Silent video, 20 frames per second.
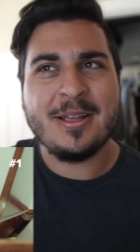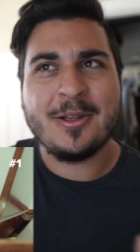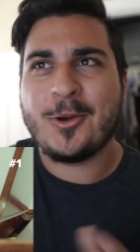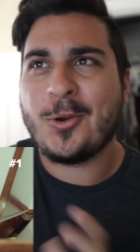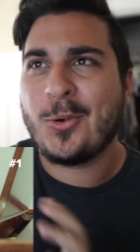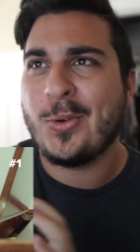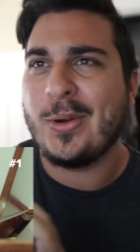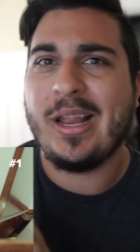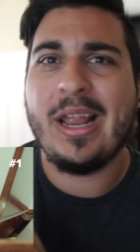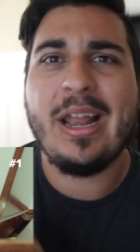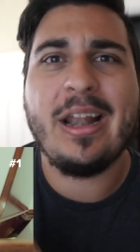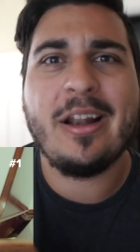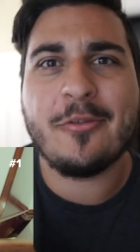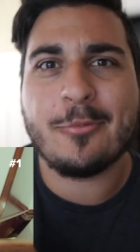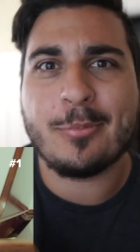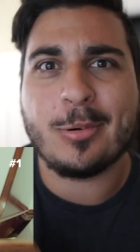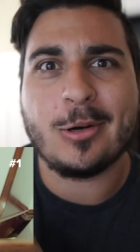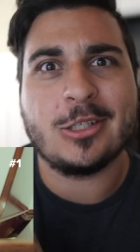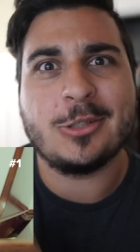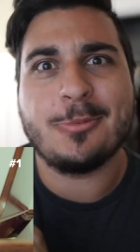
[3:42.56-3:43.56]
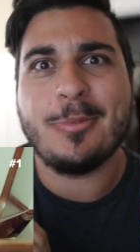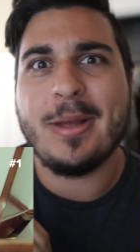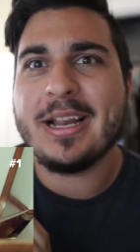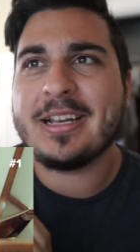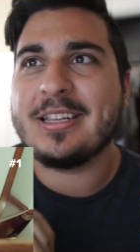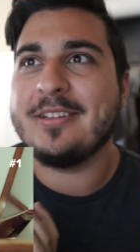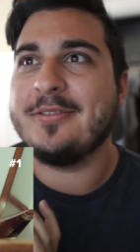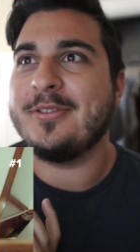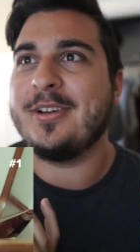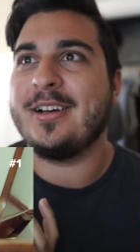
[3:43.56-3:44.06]
creative
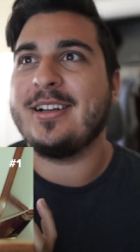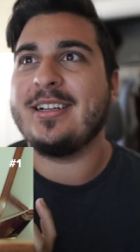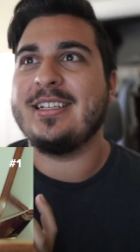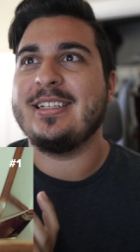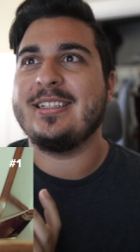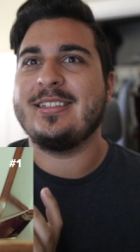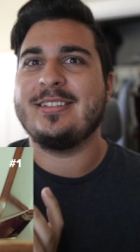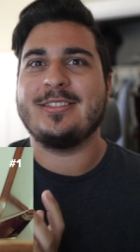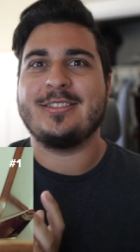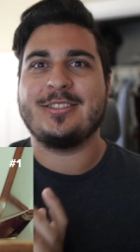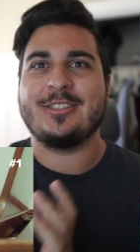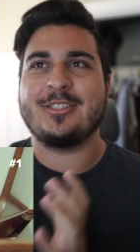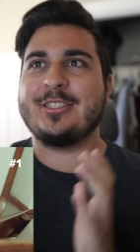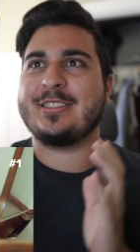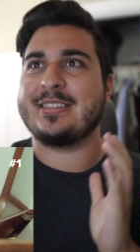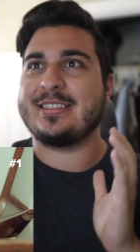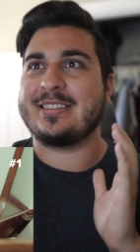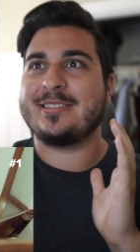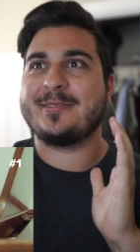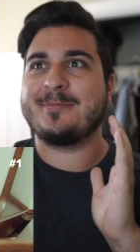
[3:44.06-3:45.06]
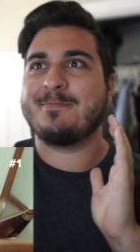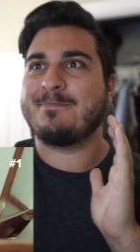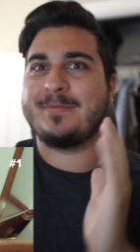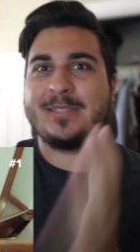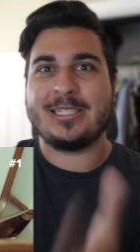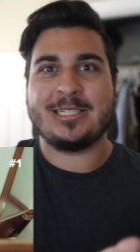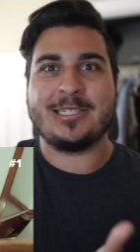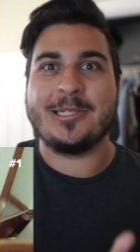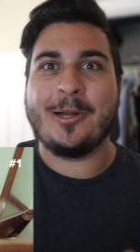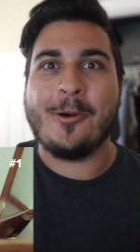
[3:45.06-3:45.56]
perspective on it is just
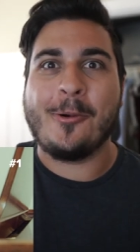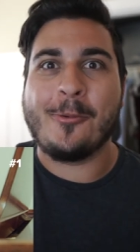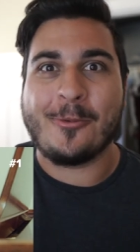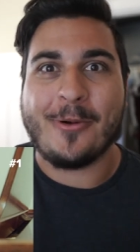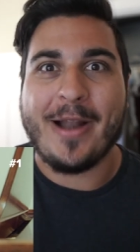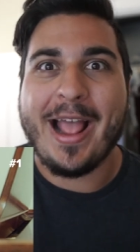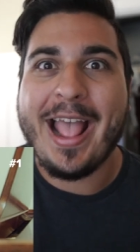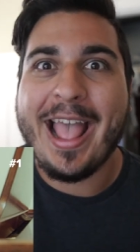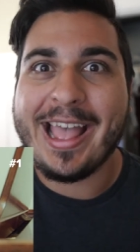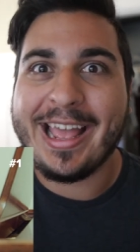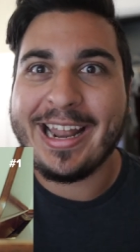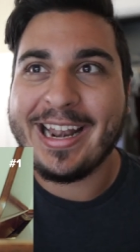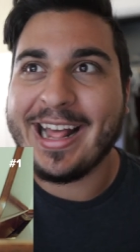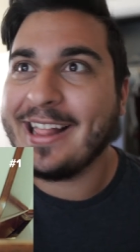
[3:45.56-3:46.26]
so rad.